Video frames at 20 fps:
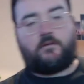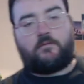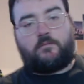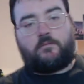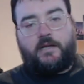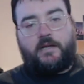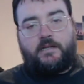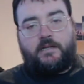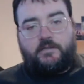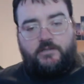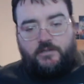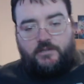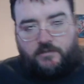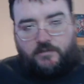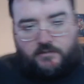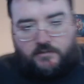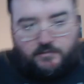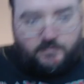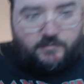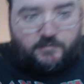which
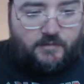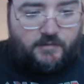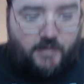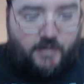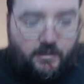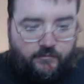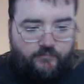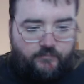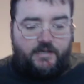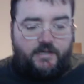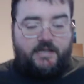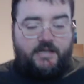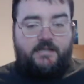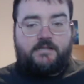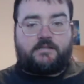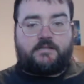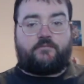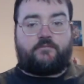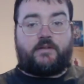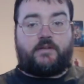they
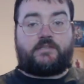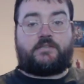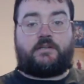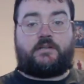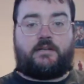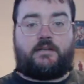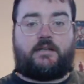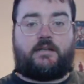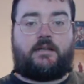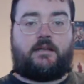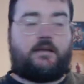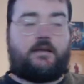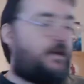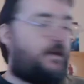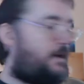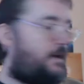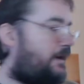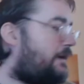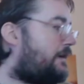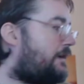released originally
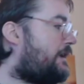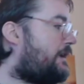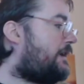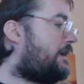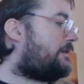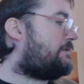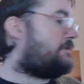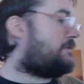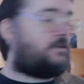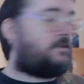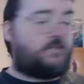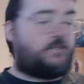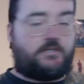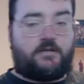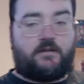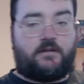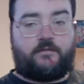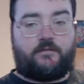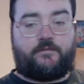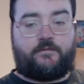a collector's edition
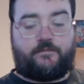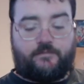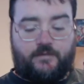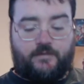of